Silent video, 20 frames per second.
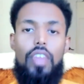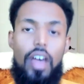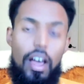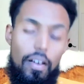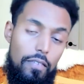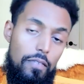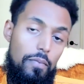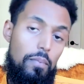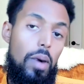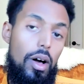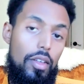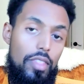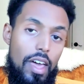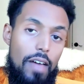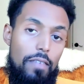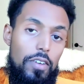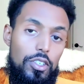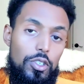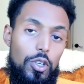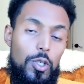That
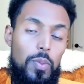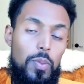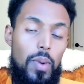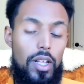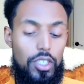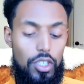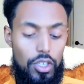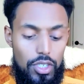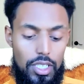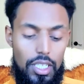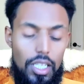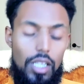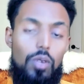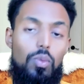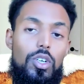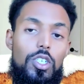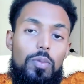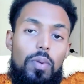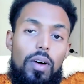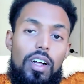fiscal sponsor is still
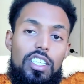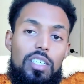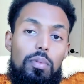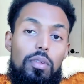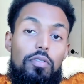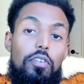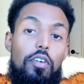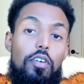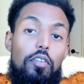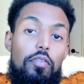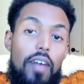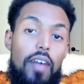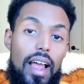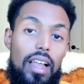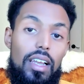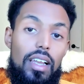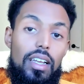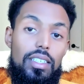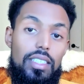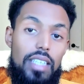responsible for
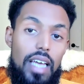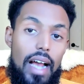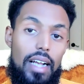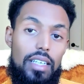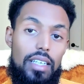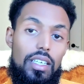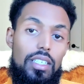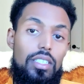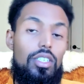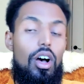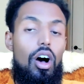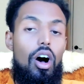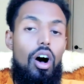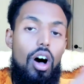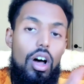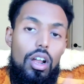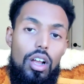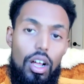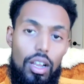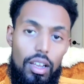filing taxes
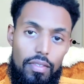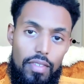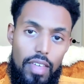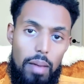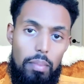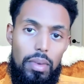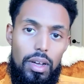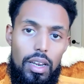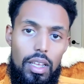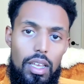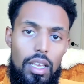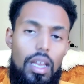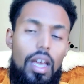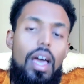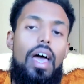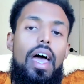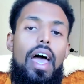on all of that money